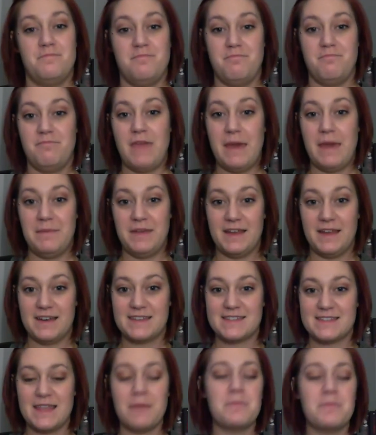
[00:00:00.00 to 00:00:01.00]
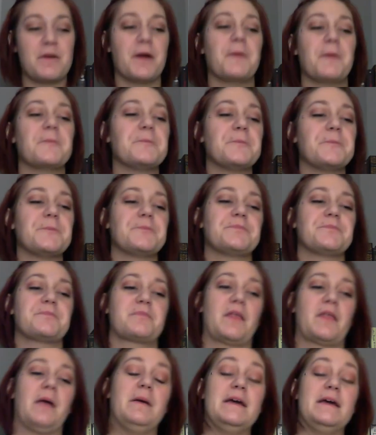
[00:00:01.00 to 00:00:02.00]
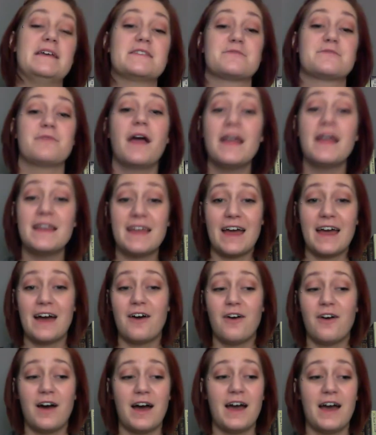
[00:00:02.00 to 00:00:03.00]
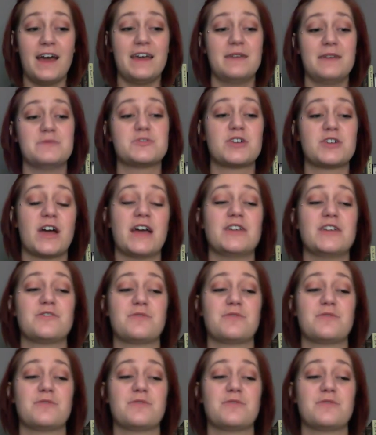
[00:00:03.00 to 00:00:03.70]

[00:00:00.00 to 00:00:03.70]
maybe in December. Because right now I am trying to